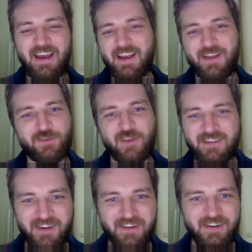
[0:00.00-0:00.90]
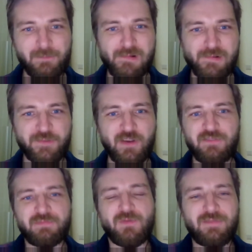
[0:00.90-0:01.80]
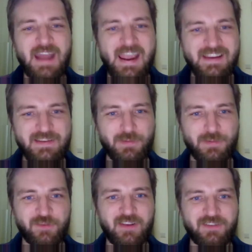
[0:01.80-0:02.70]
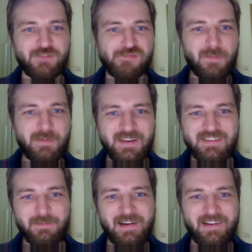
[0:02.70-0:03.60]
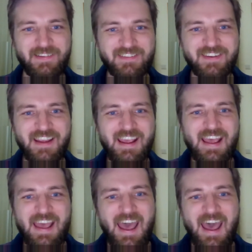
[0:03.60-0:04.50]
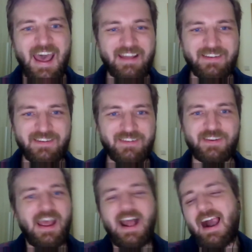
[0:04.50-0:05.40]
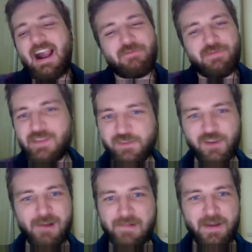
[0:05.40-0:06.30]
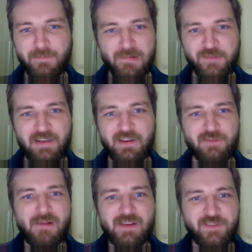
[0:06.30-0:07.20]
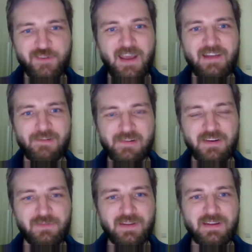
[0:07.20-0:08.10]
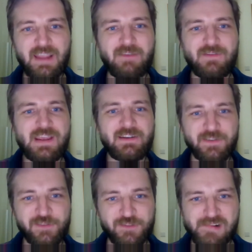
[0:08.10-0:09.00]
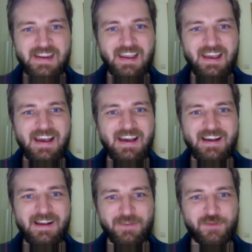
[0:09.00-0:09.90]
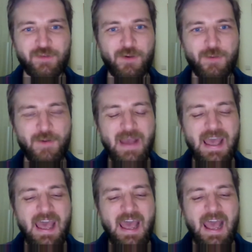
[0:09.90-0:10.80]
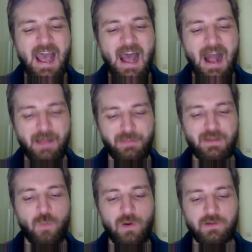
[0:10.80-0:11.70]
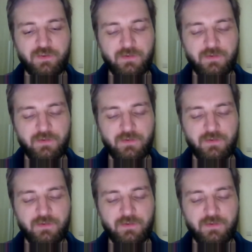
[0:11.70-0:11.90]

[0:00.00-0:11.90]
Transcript: citing numbers of more than 80% drop in demand. And these are numbers that are very standard in the industry. So I think what